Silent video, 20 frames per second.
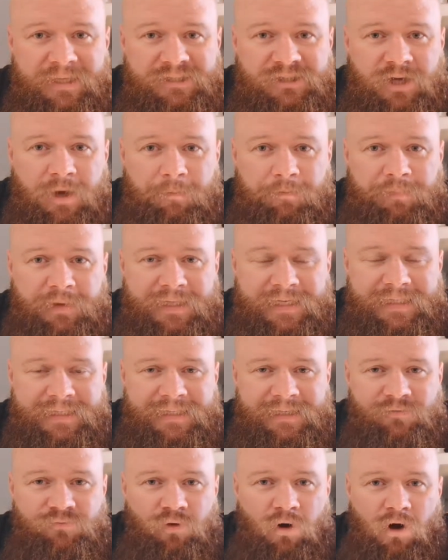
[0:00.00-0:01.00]
it's
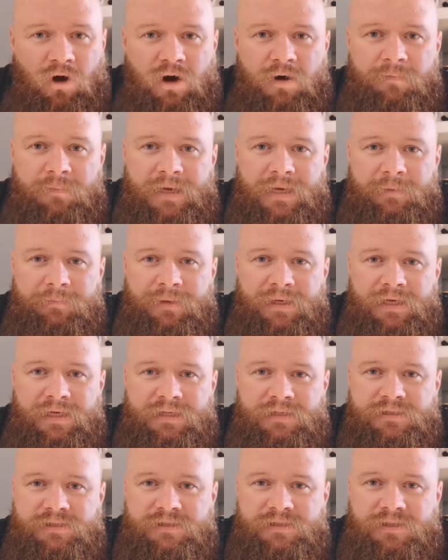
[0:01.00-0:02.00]
completely wrong. Maybe
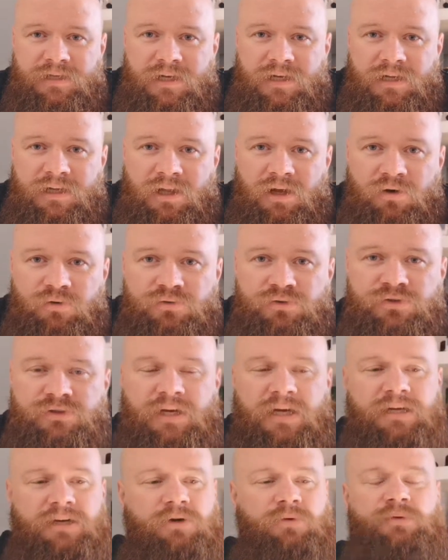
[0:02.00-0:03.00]
it's close.
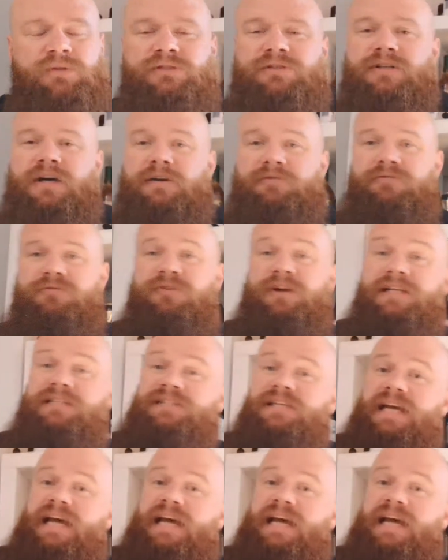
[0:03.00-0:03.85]
I know it's not French